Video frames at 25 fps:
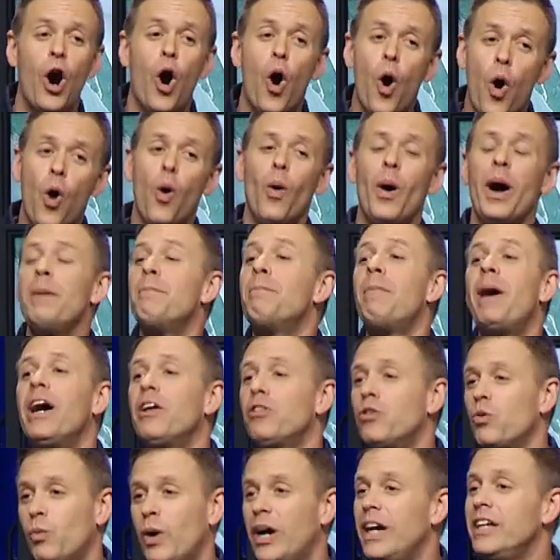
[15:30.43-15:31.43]
Oh, and by
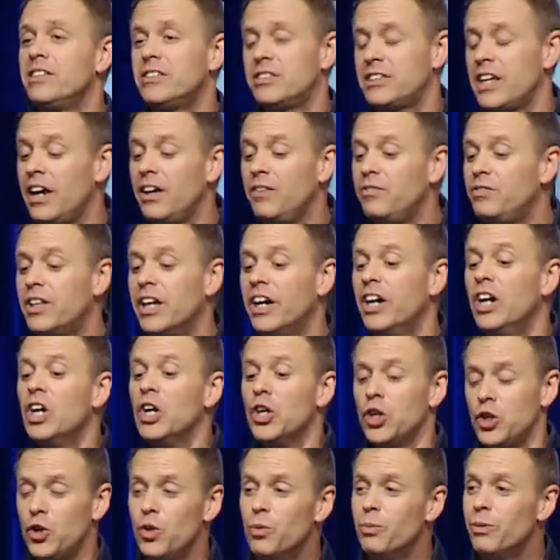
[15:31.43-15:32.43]
the way, saved the
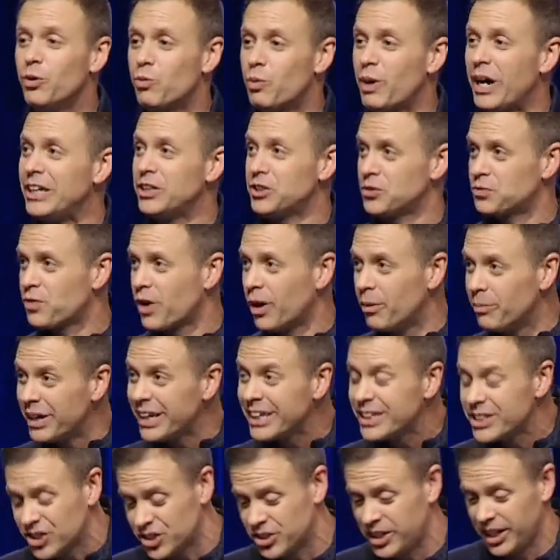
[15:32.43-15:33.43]
human race from
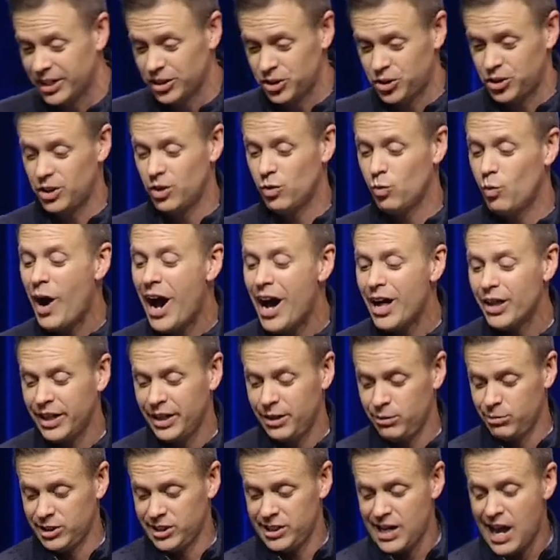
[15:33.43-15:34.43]
extinction while he
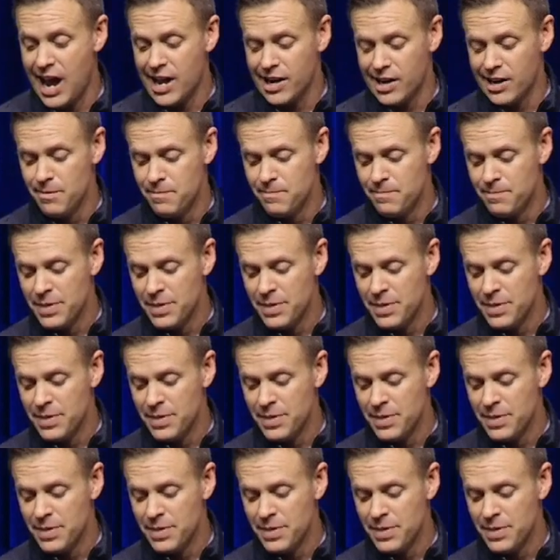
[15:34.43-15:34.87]
was at it.